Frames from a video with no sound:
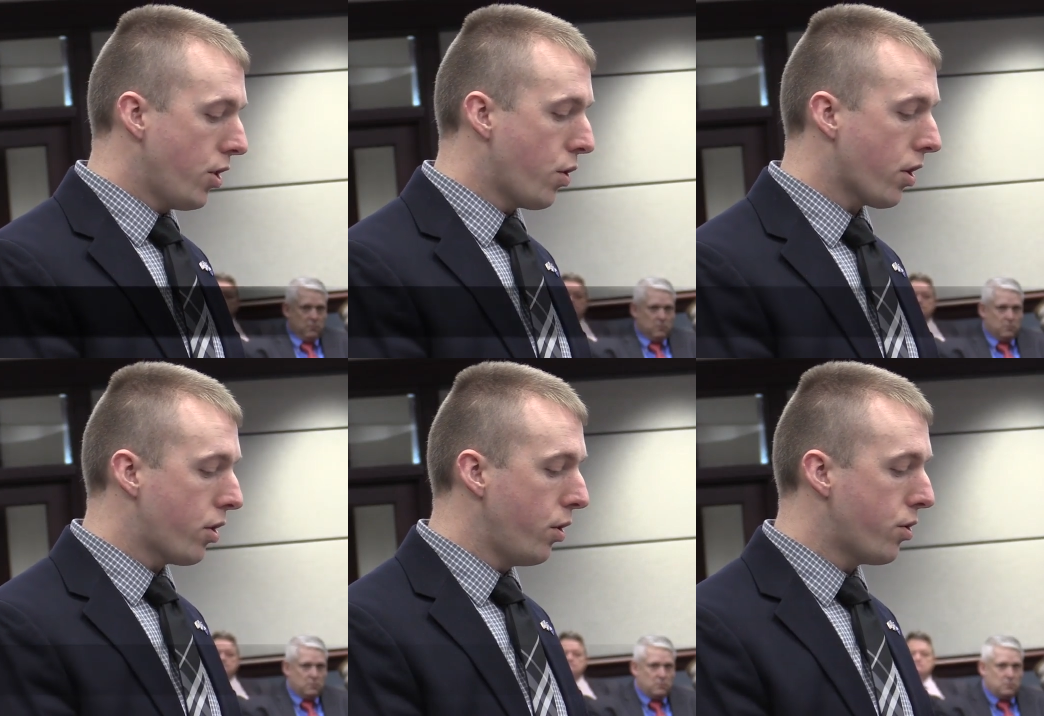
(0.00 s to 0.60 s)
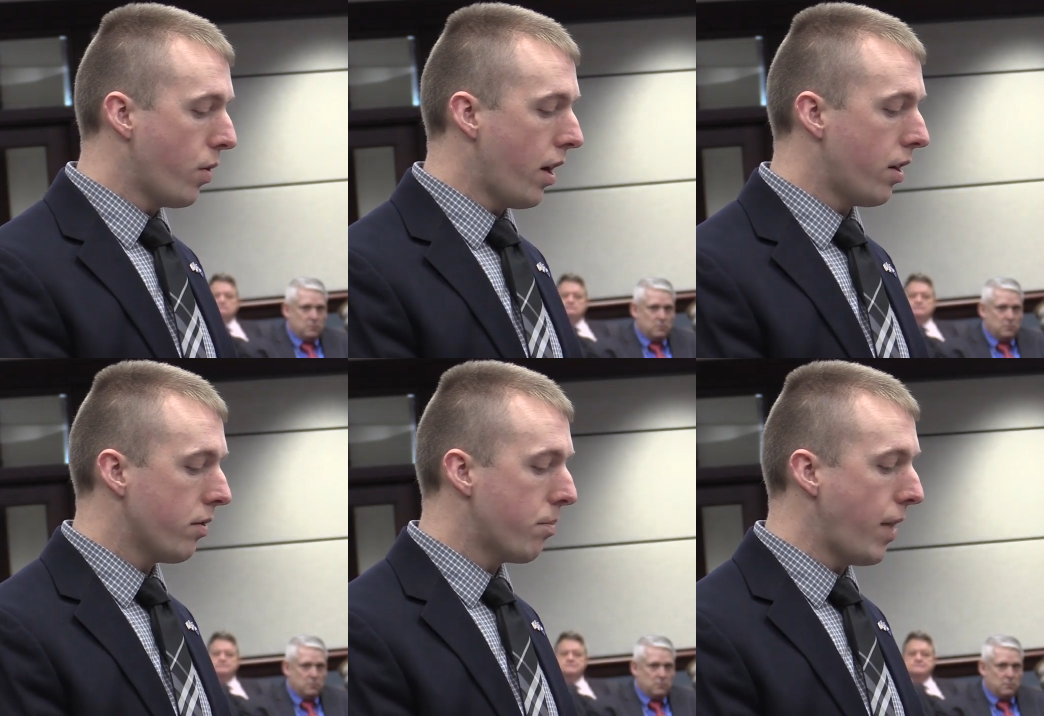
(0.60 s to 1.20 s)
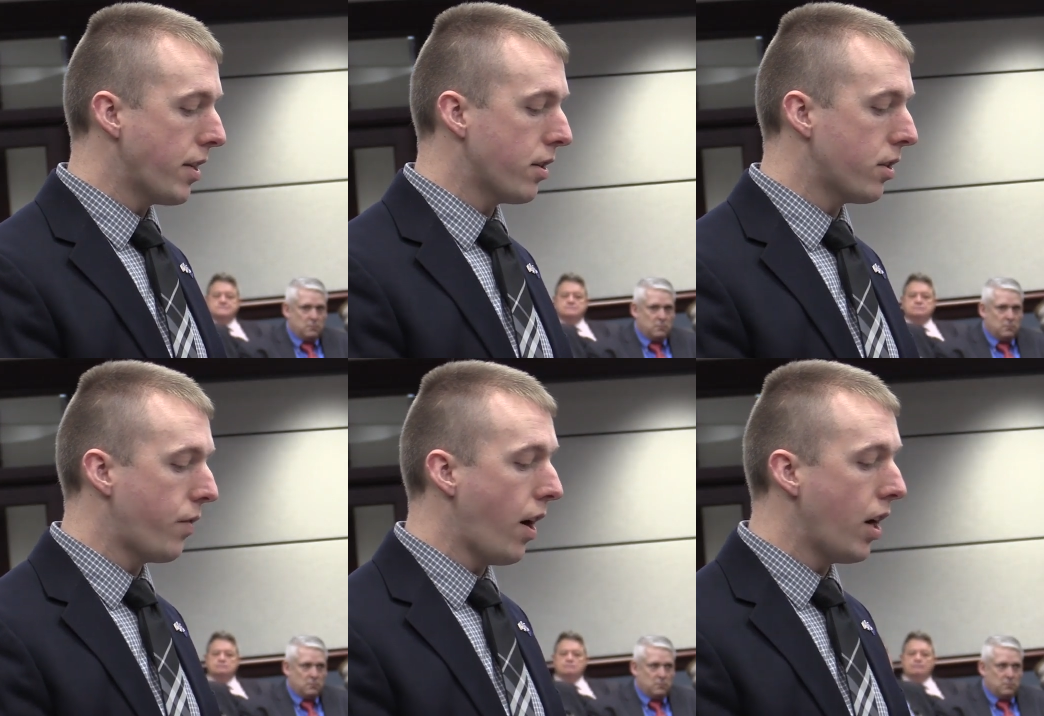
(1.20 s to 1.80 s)
Speaker 1: So, to conclude, Your Honor, based on
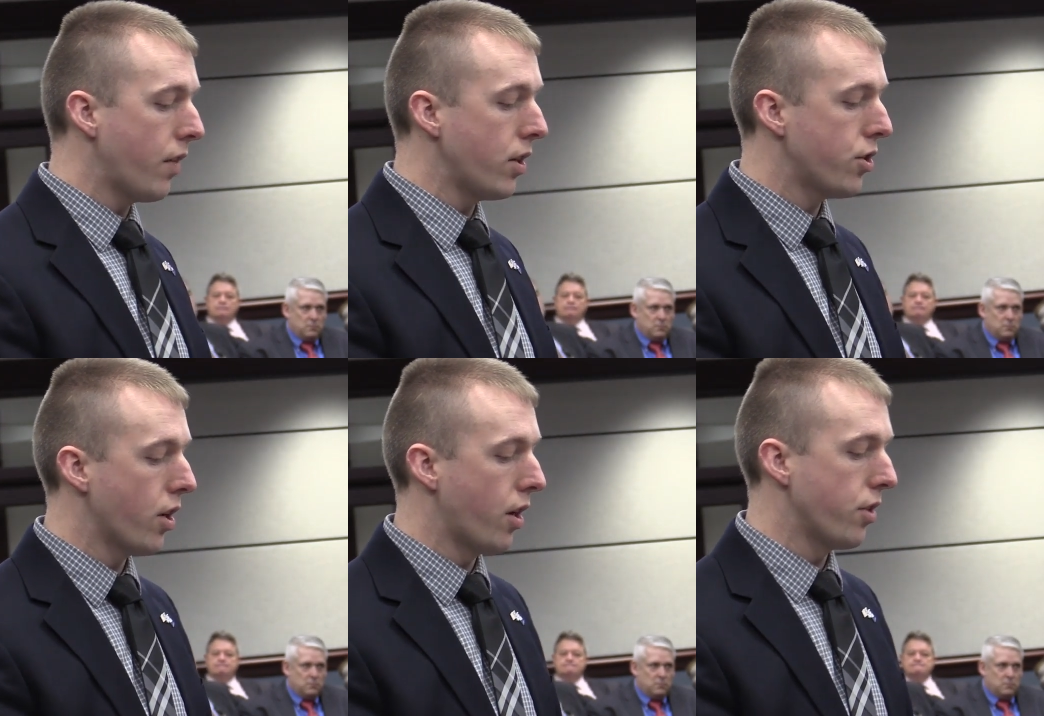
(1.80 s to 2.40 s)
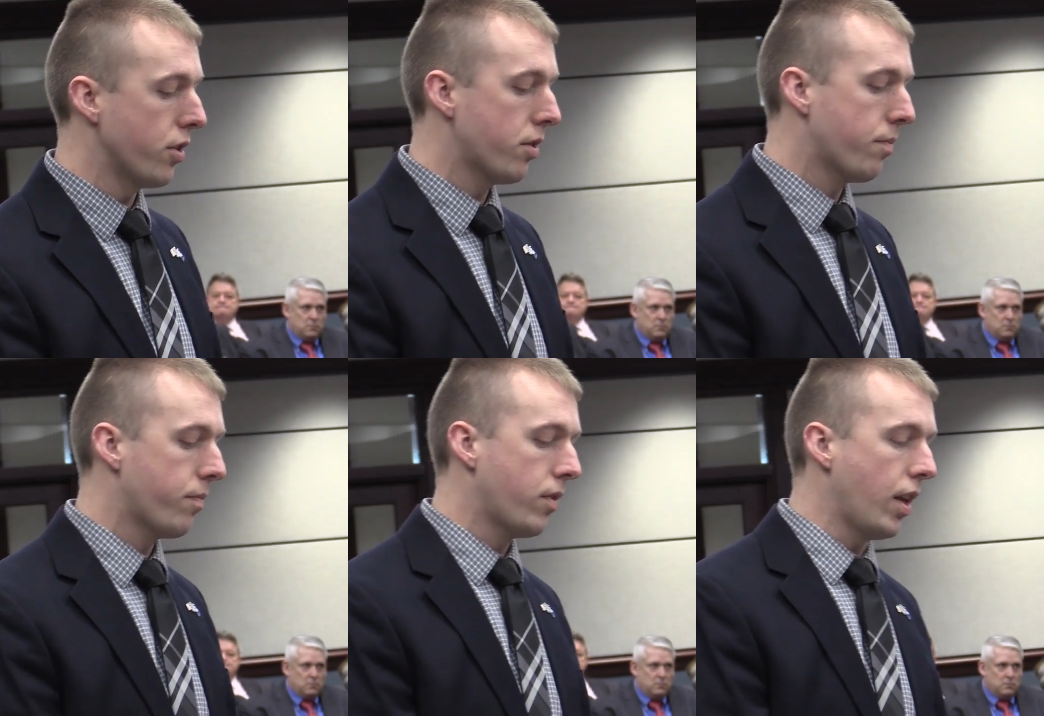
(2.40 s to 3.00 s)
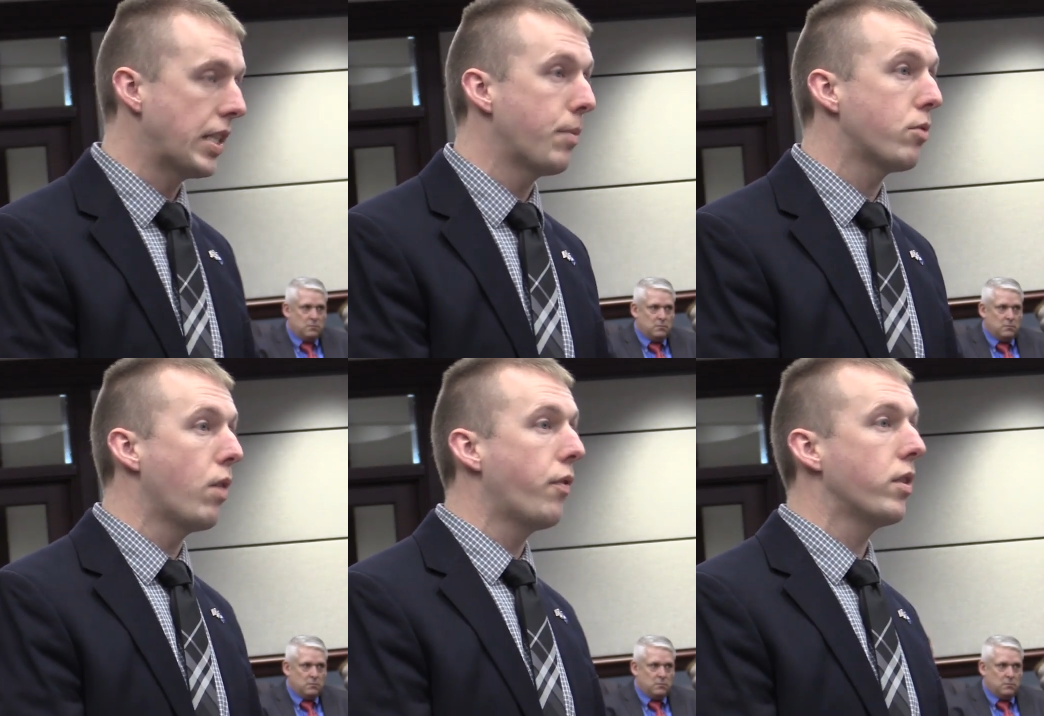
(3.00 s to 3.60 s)
the severity of these charges, the
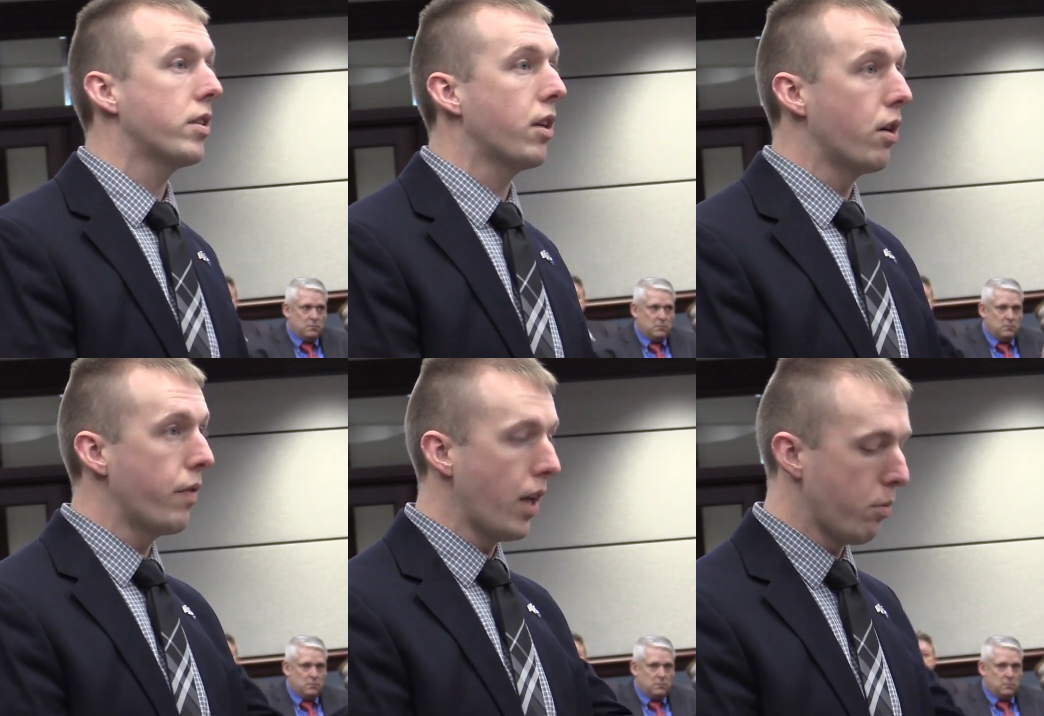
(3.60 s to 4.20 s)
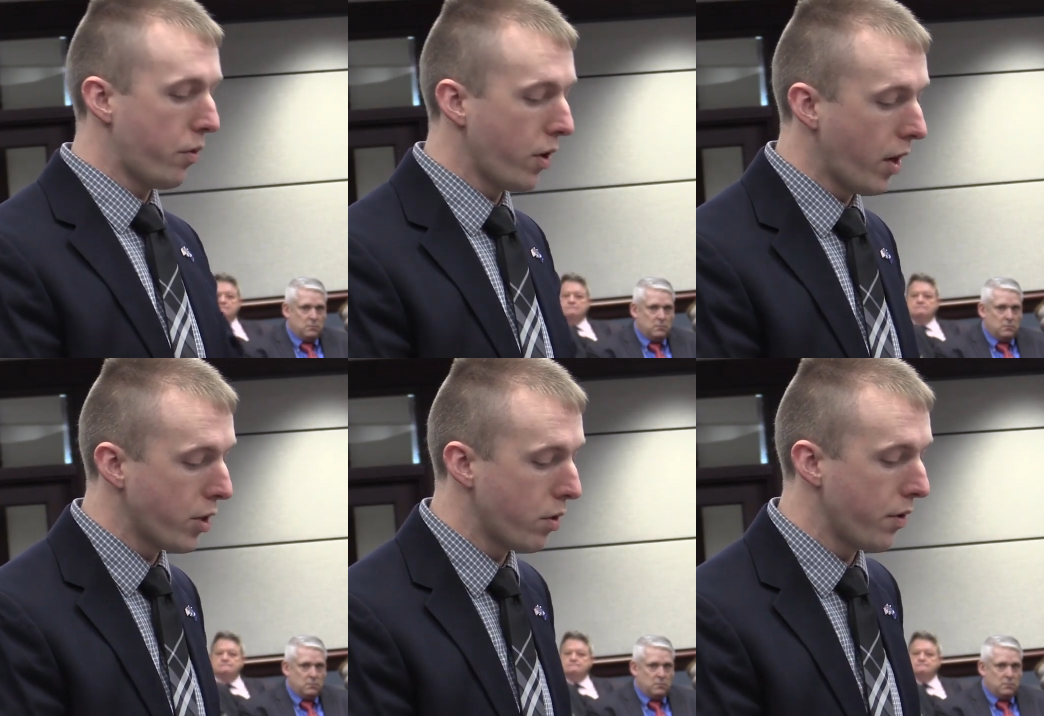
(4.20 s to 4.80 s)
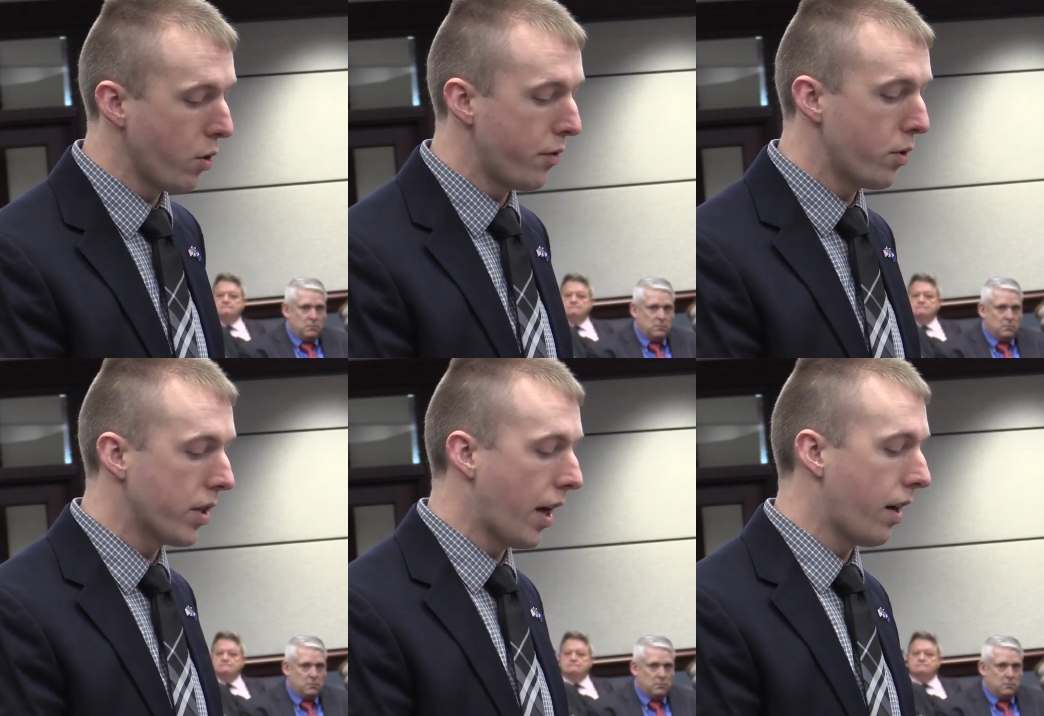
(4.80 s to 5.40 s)
exhibits referenced and are available for your Honor's review if
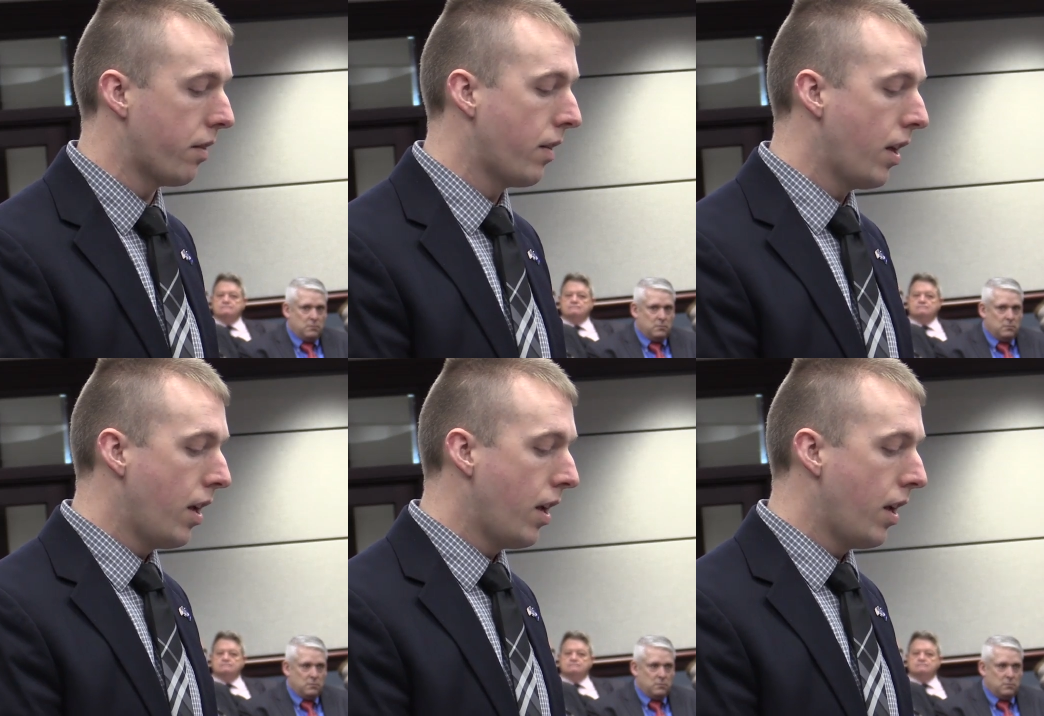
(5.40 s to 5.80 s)
you desire.